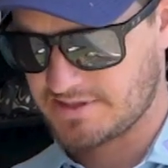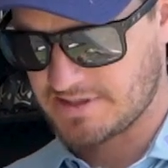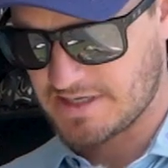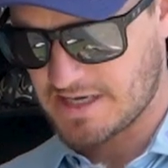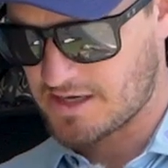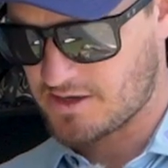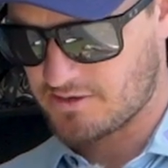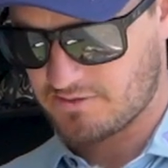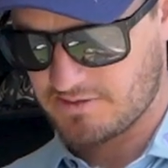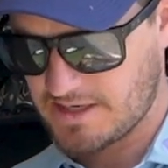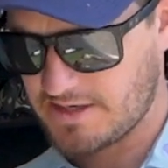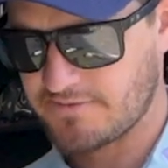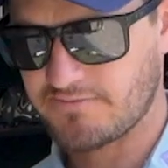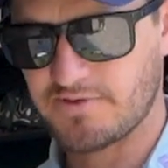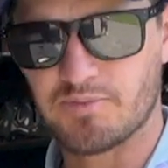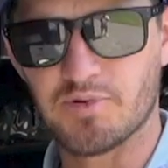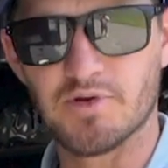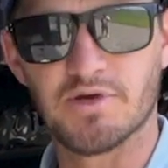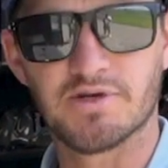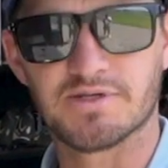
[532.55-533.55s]
Now, every
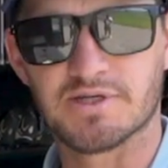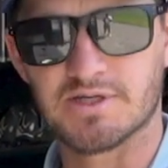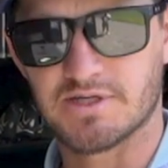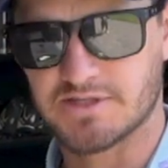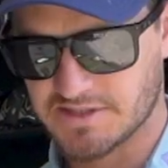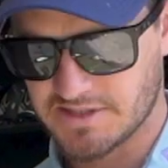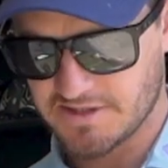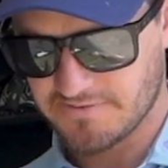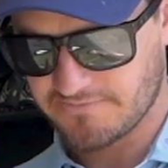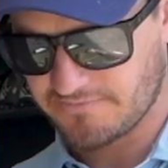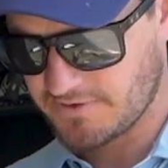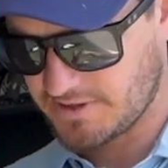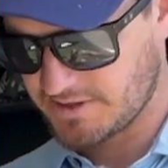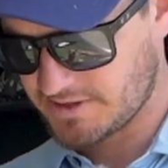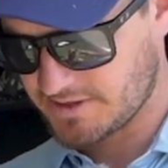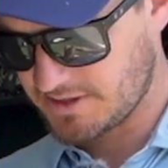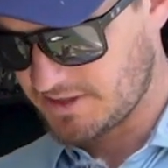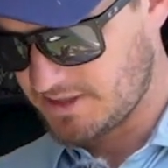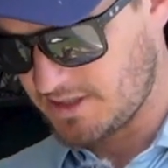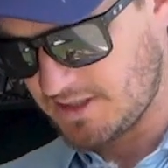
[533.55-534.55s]
person is
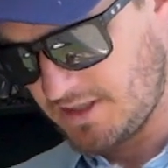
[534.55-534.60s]
different,